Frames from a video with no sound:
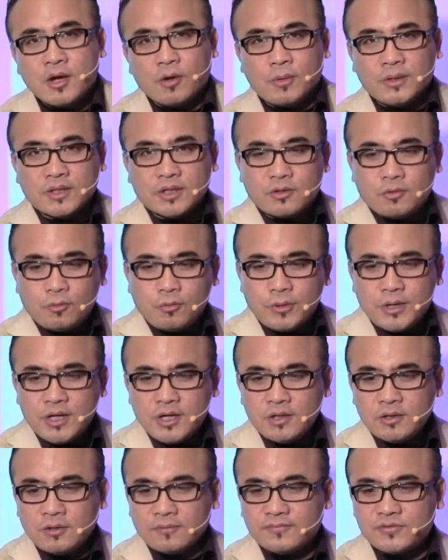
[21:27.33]
When the
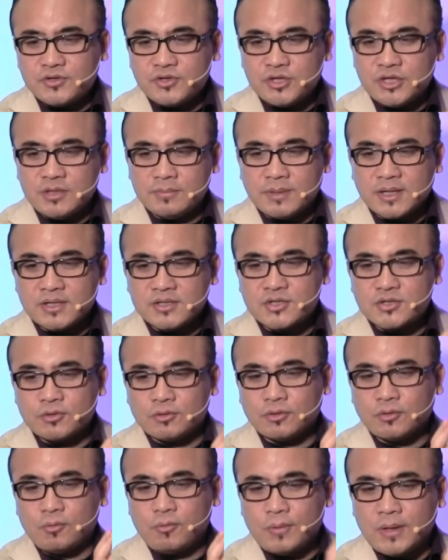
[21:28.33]
queen of Sheba
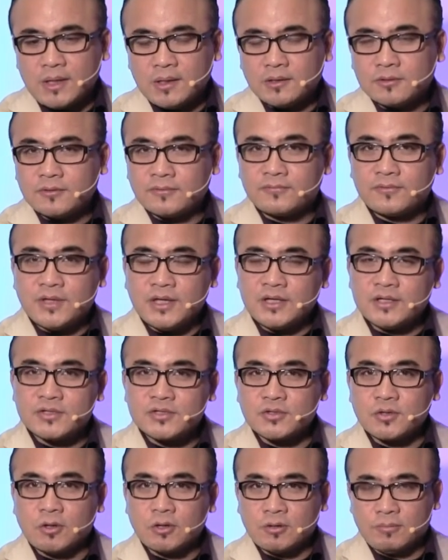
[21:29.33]
saw the wealth of King
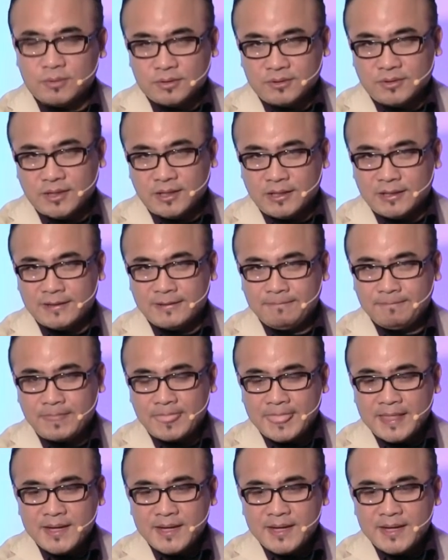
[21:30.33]
Solomon there,